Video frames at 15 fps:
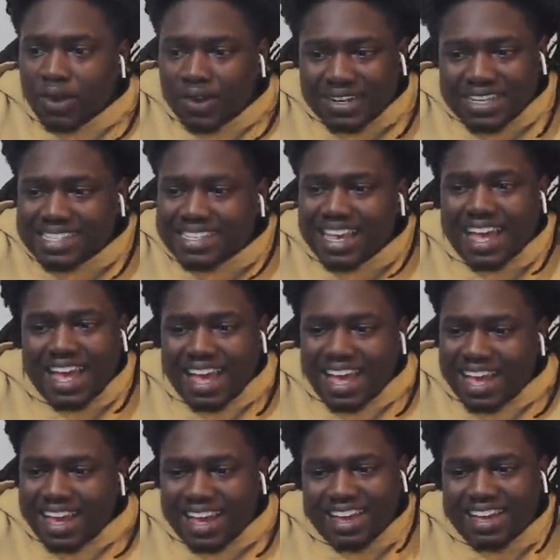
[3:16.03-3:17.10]
On est bien,
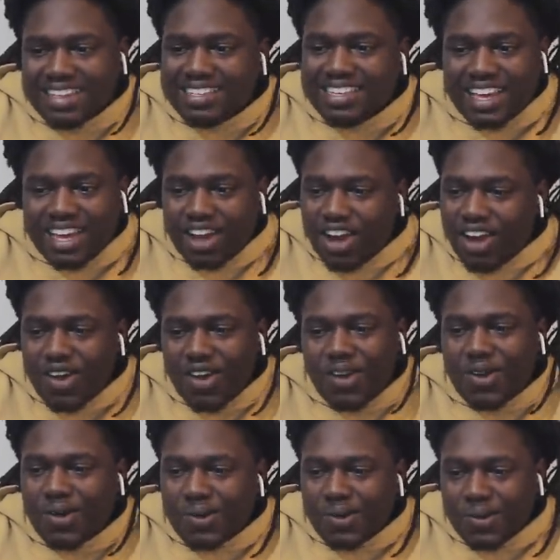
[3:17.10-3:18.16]
c'est bon.